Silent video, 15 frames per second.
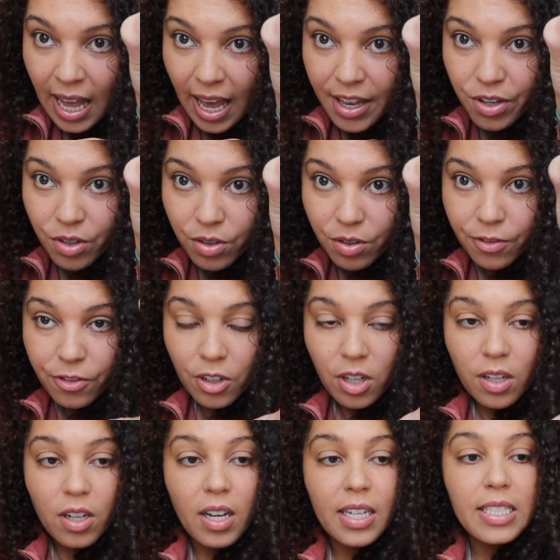and you,
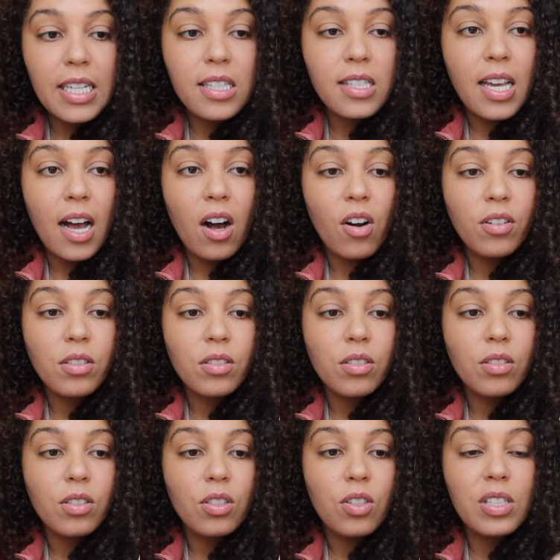for a discount,
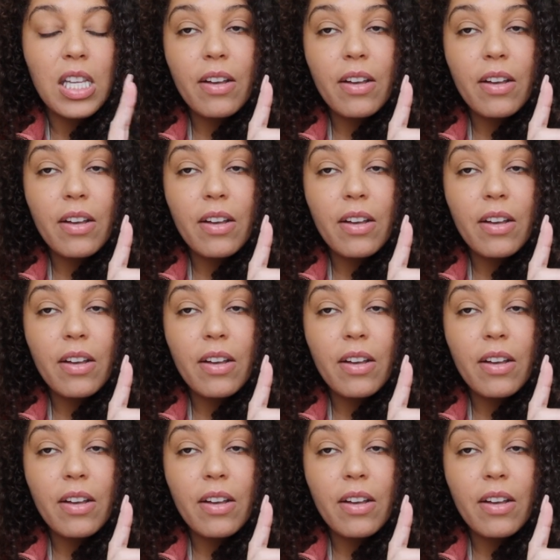you